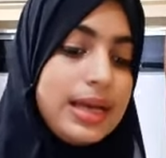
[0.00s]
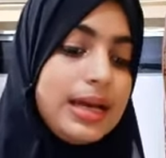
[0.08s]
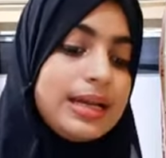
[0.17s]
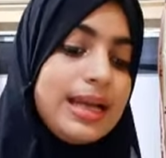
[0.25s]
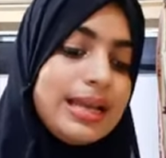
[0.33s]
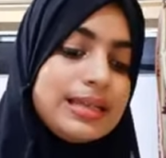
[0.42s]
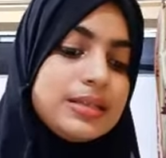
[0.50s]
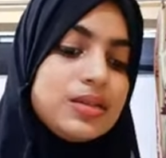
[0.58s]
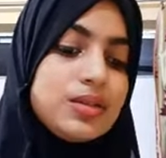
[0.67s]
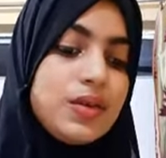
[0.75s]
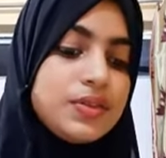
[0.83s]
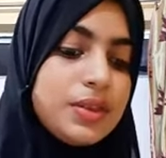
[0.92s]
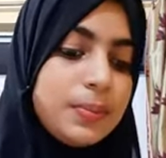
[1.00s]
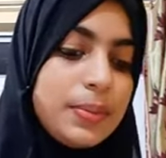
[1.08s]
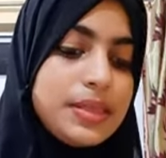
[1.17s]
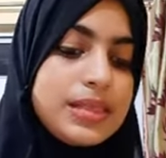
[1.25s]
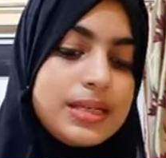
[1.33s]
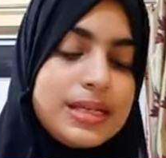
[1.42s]
Analysis of
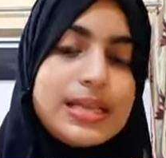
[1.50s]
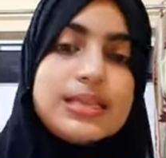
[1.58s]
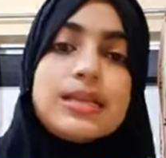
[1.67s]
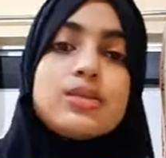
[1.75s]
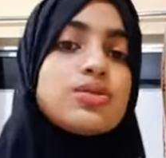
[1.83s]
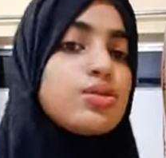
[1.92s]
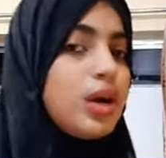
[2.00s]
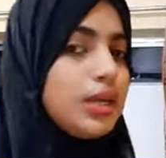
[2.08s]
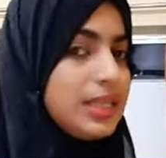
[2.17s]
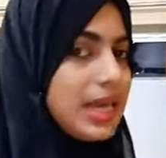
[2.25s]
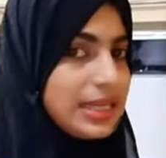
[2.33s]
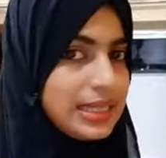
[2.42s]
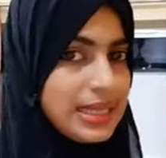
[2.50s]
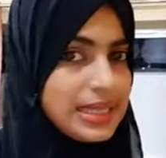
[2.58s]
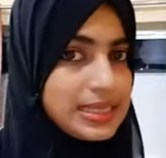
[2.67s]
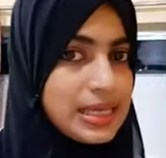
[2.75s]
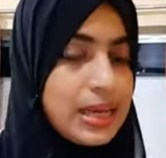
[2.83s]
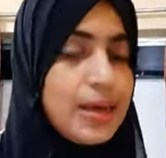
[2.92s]
simple sentence is not that
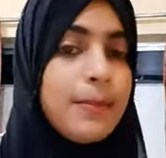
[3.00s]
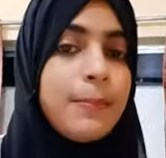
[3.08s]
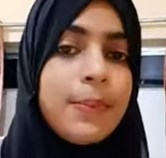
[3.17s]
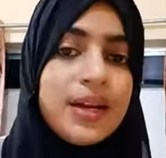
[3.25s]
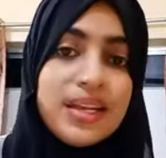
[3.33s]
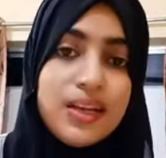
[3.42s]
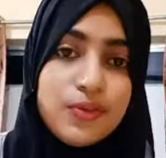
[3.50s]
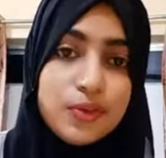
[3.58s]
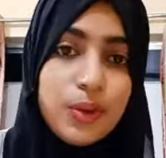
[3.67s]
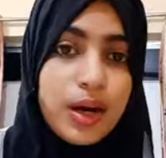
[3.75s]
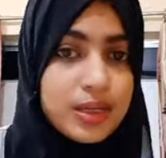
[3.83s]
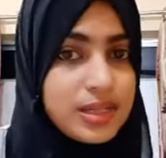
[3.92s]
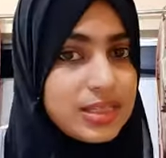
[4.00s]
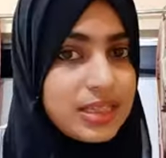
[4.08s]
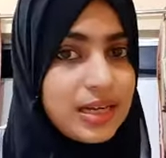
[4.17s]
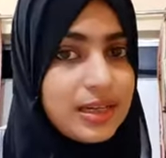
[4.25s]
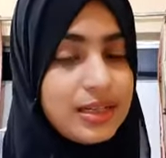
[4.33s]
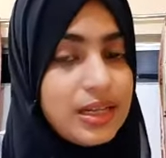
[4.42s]
easy, but if you
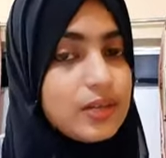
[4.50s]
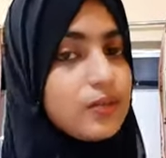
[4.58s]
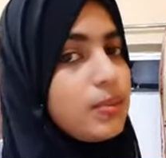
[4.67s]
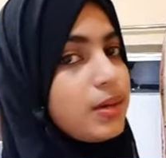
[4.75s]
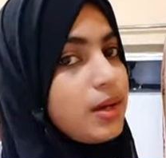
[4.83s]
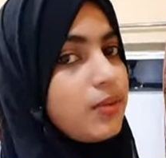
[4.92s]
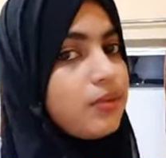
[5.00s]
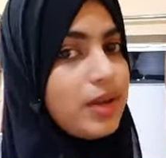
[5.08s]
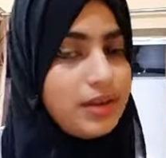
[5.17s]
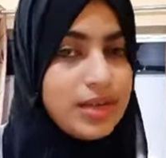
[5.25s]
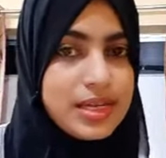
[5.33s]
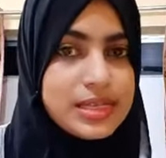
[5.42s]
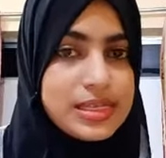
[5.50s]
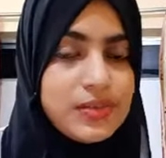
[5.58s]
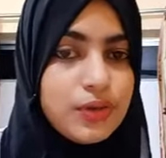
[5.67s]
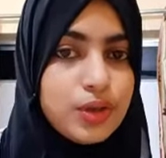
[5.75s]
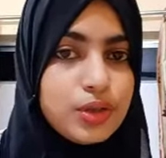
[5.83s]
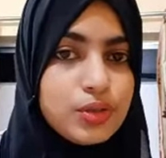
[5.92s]
understand it, it will become very easy
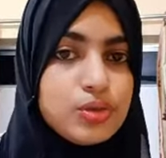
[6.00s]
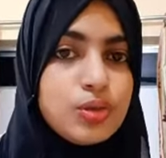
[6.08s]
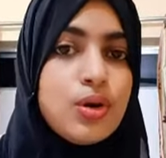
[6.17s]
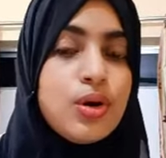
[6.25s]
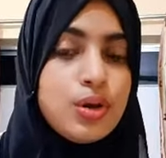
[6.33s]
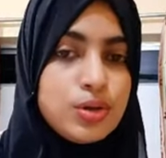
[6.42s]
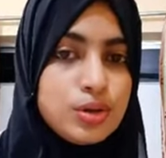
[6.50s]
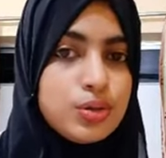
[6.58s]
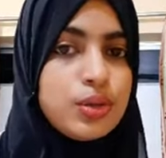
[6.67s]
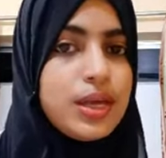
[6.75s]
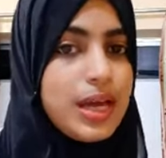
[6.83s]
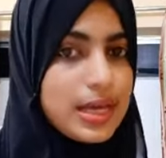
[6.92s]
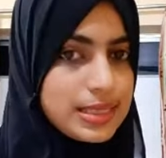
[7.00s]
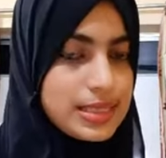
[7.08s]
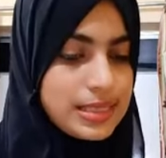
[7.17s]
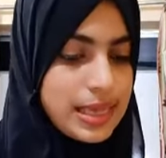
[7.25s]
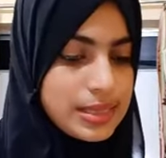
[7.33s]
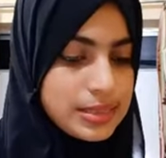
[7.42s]
for you to do the
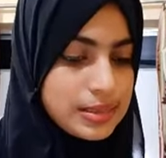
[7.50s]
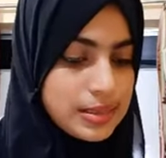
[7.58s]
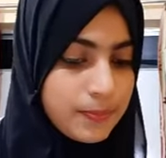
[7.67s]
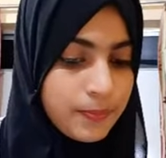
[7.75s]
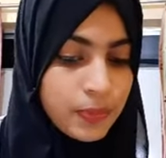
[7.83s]
exercises.